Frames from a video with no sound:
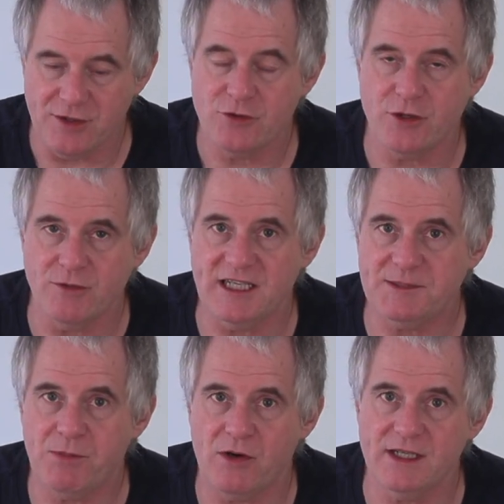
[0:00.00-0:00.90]
2 of these
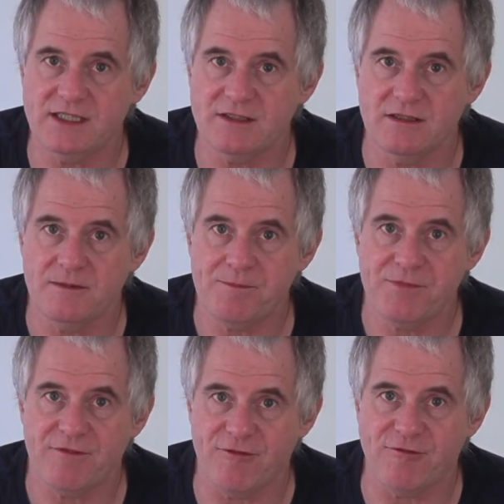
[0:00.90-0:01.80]
pies
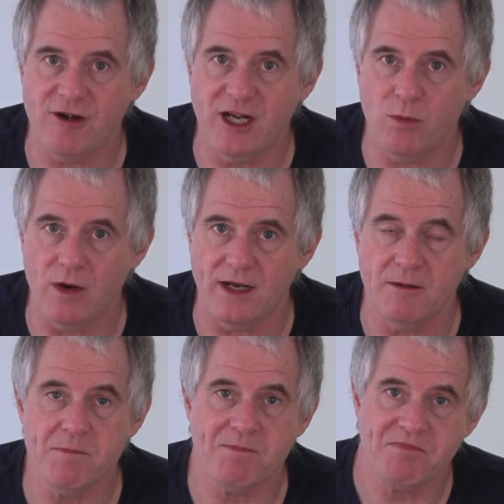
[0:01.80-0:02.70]
for £3
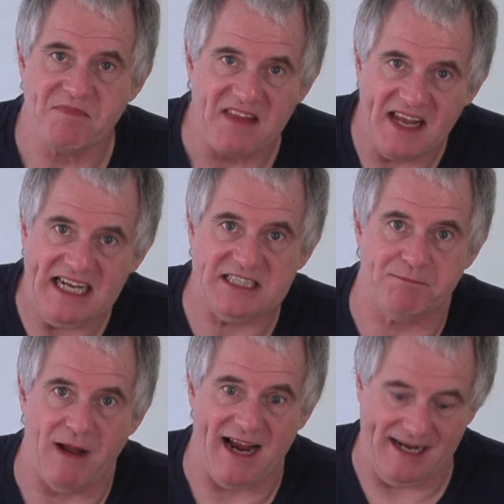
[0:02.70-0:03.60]
is
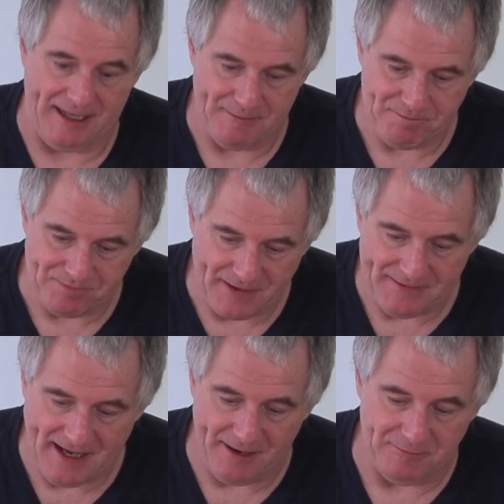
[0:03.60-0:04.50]
banging.
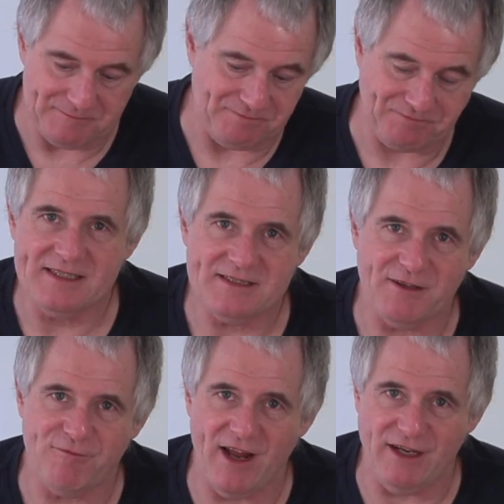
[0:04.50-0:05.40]
Now, the
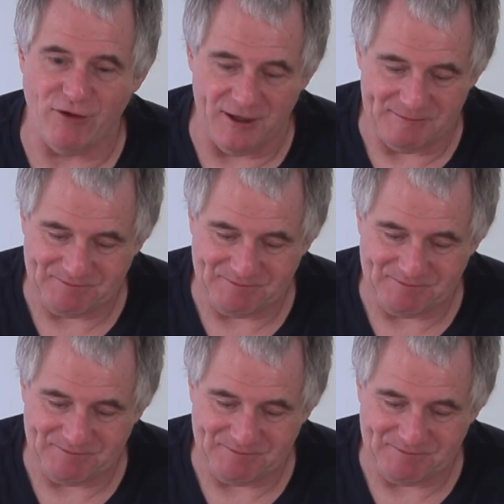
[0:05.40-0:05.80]
flavour.